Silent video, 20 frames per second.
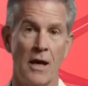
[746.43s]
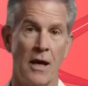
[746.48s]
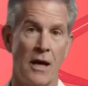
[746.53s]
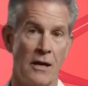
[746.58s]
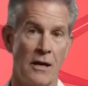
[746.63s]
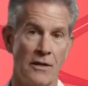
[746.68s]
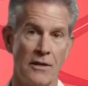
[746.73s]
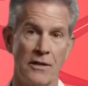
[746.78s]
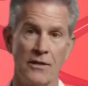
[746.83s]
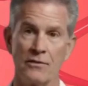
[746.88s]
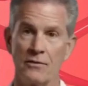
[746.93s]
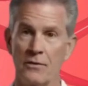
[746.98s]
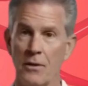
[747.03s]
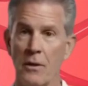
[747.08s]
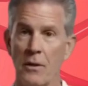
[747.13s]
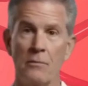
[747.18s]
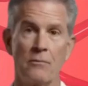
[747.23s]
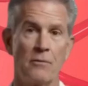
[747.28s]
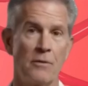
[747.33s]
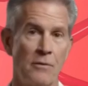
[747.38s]
the muscles
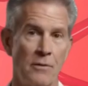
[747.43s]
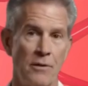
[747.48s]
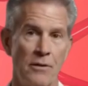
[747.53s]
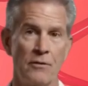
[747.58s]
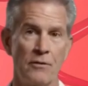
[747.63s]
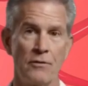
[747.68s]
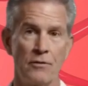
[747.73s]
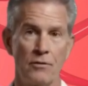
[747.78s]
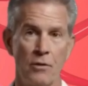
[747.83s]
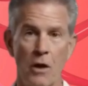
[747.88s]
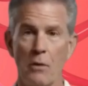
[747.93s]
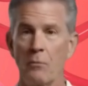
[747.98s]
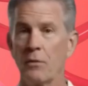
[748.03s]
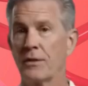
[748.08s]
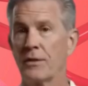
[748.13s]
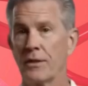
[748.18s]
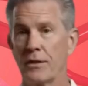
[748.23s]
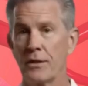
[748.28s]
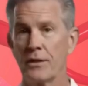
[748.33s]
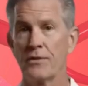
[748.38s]
but also affects
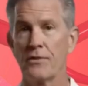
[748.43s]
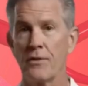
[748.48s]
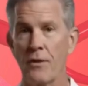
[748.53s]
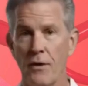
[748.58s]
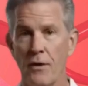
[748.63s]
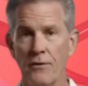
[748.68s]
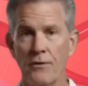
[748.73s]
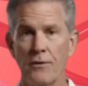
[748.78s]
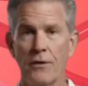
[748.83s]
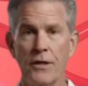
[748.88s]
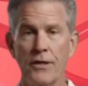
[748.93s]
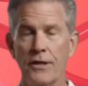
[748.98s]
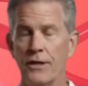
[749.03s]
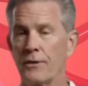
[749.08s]
coordination,